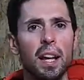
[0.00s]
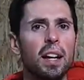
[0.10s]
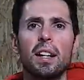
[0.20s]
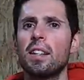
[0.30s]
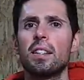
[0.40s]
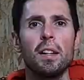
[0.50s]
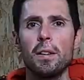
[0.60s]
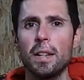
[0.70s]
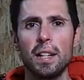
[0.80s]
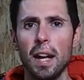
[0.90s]
they're going to
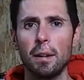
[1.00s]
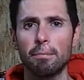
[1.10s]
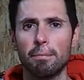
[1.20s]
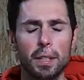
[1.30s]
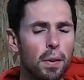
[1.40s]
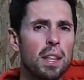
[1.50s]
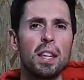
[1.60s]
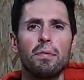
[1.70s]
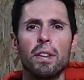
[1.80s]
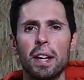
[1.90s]
slow you down. So in this